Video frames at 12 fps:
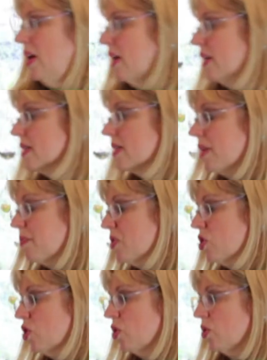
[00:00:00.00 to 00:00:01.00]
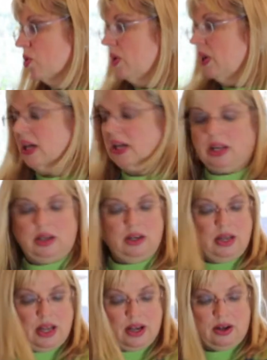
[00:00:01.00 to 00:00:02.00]
And it's up to you,
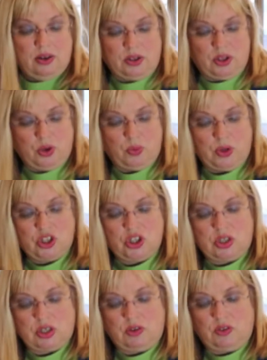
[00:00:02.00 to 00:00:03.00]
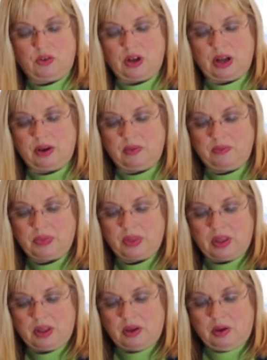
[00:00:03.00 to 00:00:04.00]
again, how long you wish to
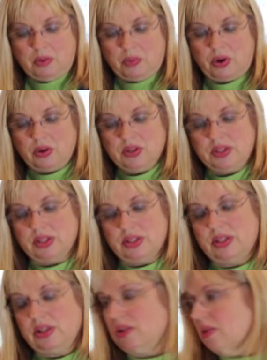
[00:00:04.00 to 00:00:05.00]
process